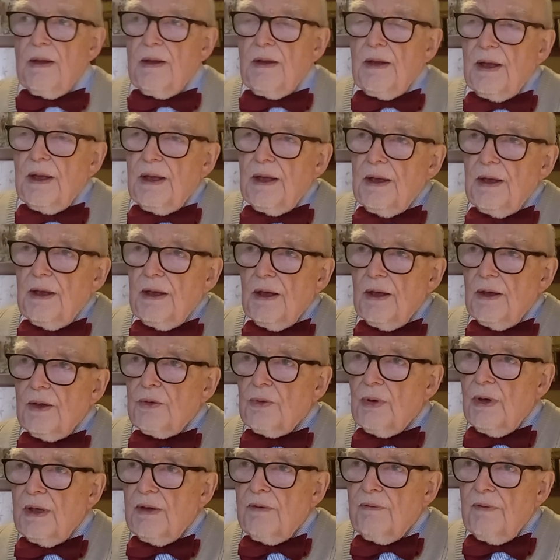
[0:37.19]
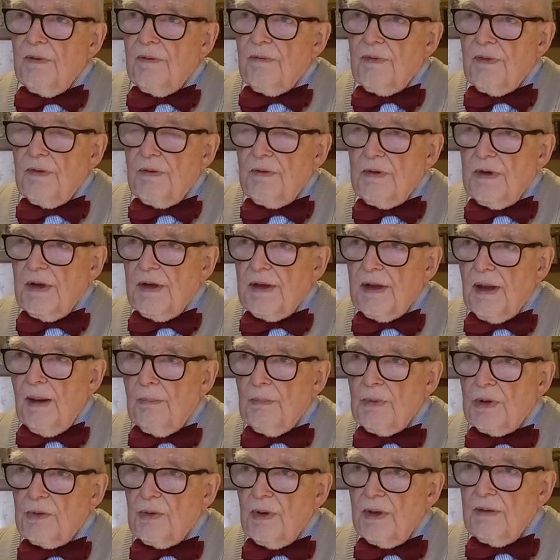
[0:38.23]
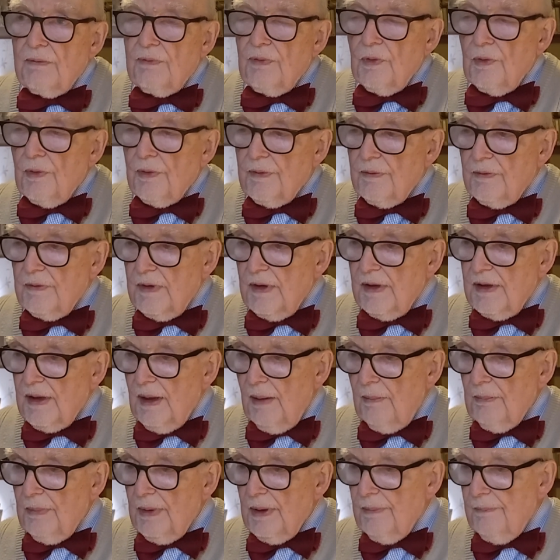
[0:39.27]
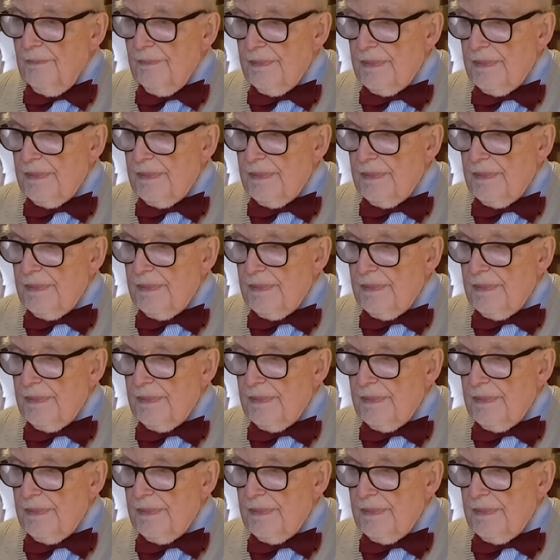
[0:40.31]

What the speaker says: the 25th of December, 24th of December.